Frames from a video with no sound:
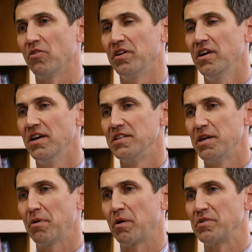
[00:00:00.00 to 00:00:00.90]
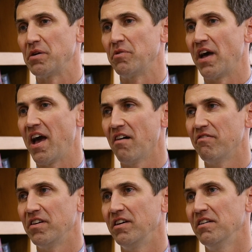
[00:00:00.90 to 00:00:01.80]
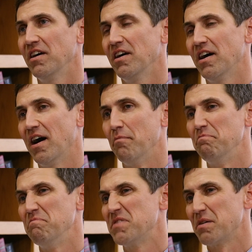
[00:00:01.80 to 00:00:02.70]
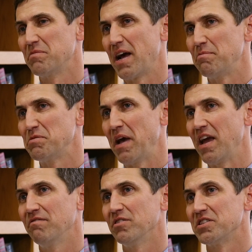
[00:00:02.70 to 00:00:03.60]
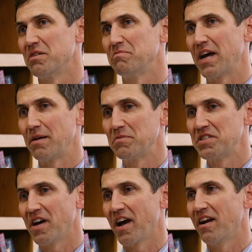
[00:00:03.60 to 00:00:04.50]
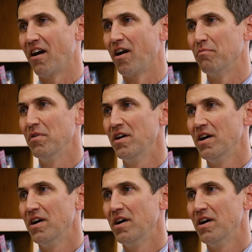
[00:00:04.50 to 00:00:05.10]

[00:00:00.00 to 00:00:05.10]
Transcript: outlet typically present with a heavy, um, sometimes painful, sometimes tight arm.